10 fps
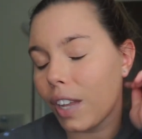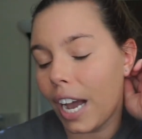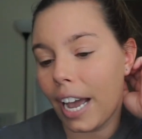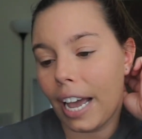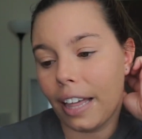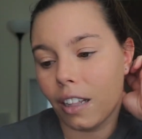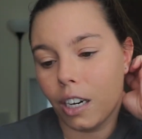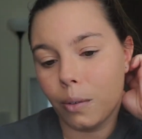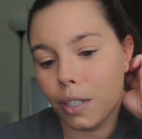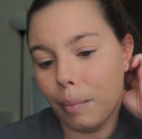I
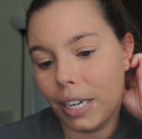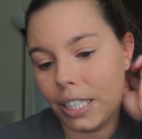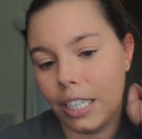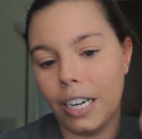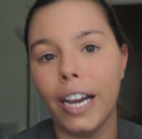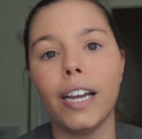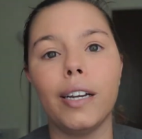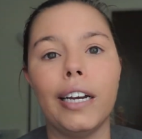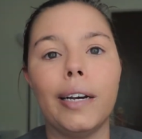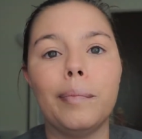thought it was amazing. I
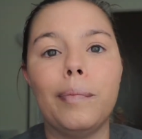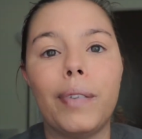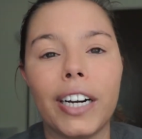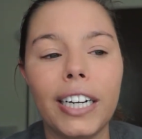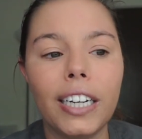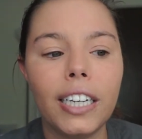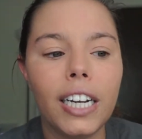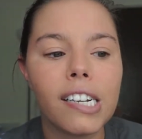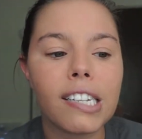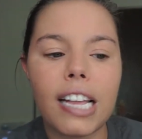am very
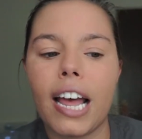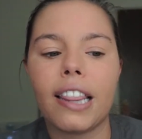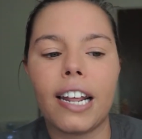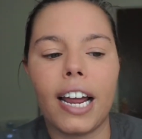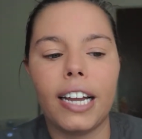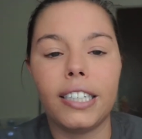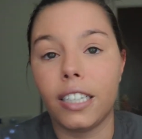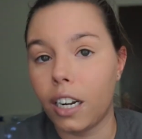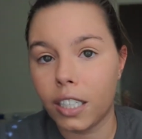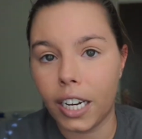sad that I did
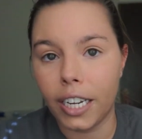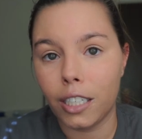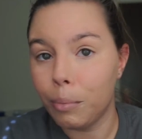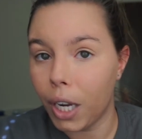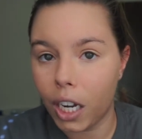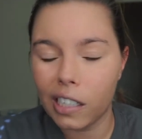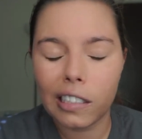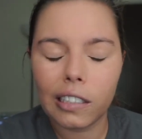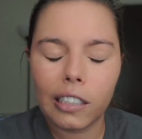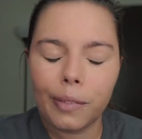not stay, to be
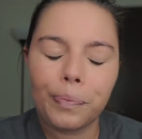honest.